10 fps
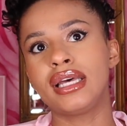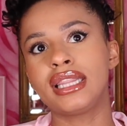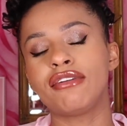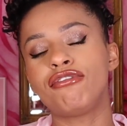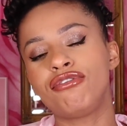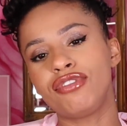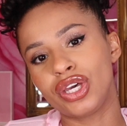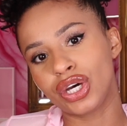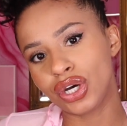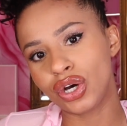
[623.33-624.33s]
the
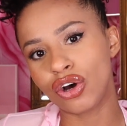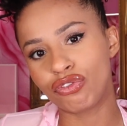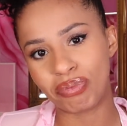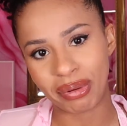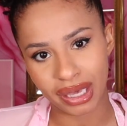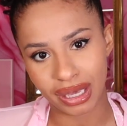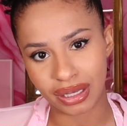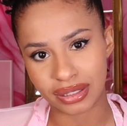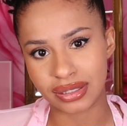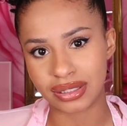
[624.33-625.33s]
fear of
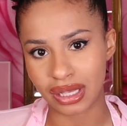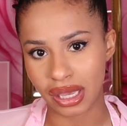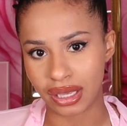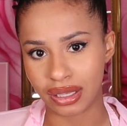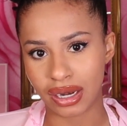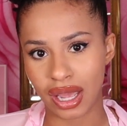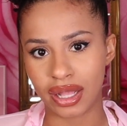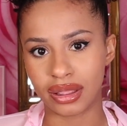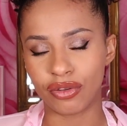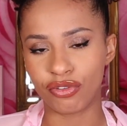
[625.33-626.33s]
being seen,
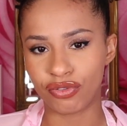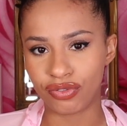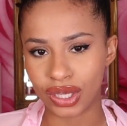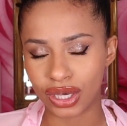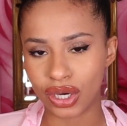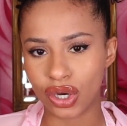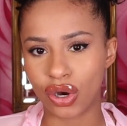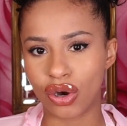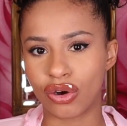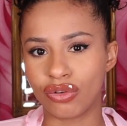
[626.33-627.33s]
and the fear
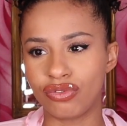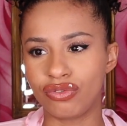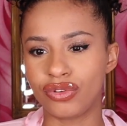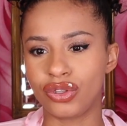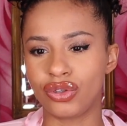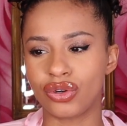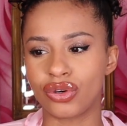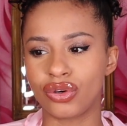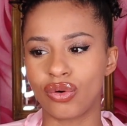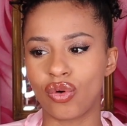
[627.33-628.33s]
of, you
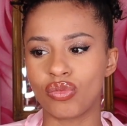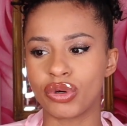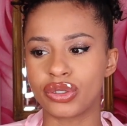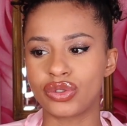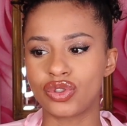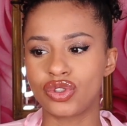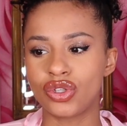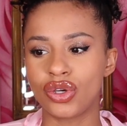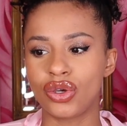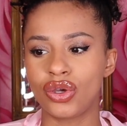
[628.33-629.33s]
know, almost
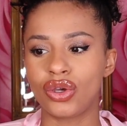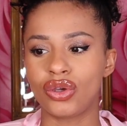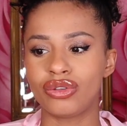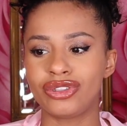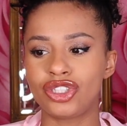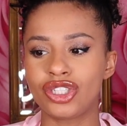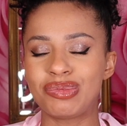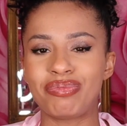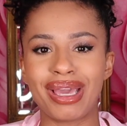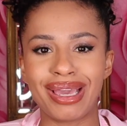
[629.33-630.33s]

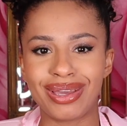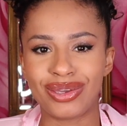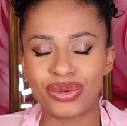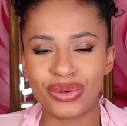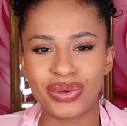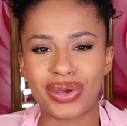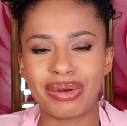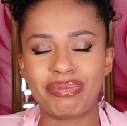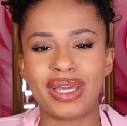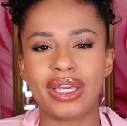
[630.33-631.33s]
just being you
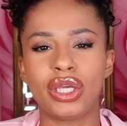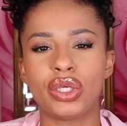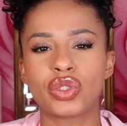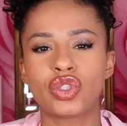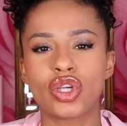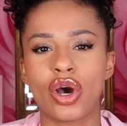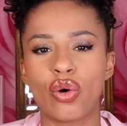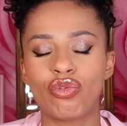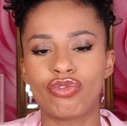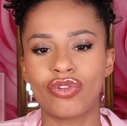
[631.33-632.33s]
and being
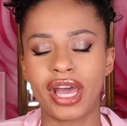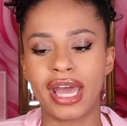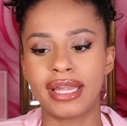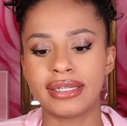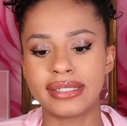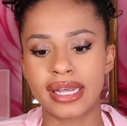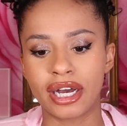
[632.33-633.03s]
yourself. And